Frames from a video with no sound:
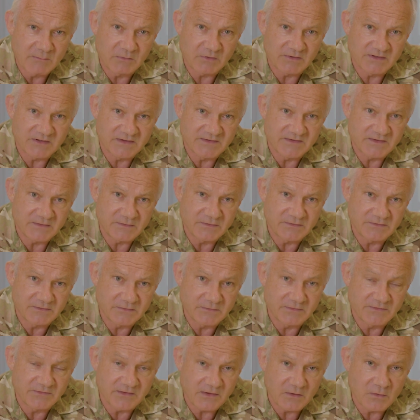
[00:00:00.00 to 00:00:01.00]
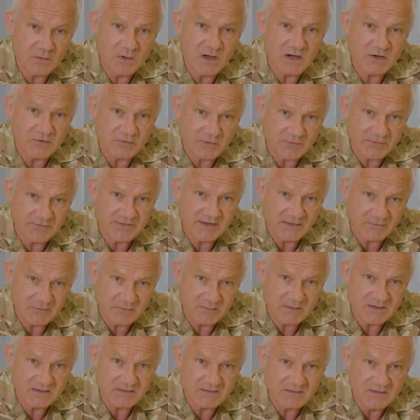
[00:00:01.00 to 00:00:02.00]
will continue to do so across
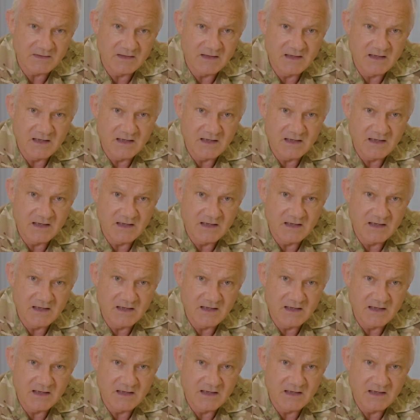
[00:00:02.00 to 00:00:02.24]
government.